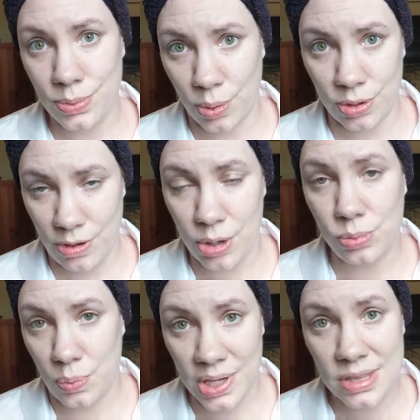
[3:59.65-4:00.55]
or
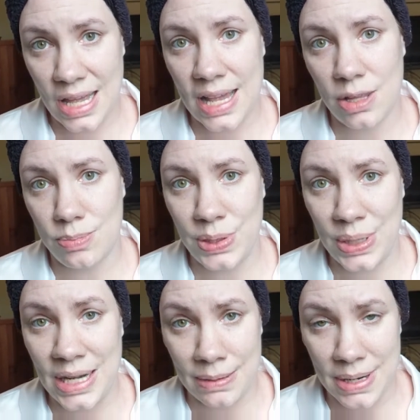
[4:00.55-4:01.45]
grown with the Halo
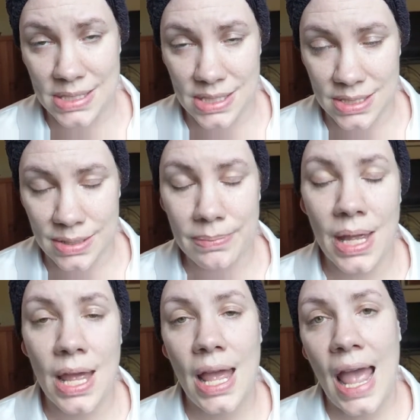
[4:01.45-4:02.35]
Beauty in my system,
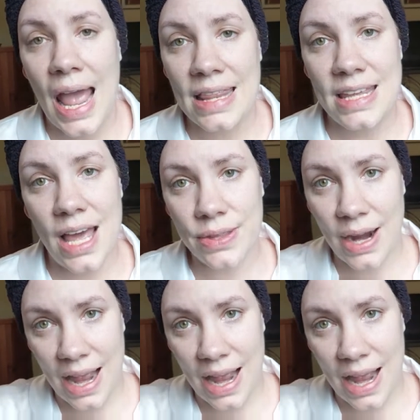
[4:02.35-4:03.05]
and the other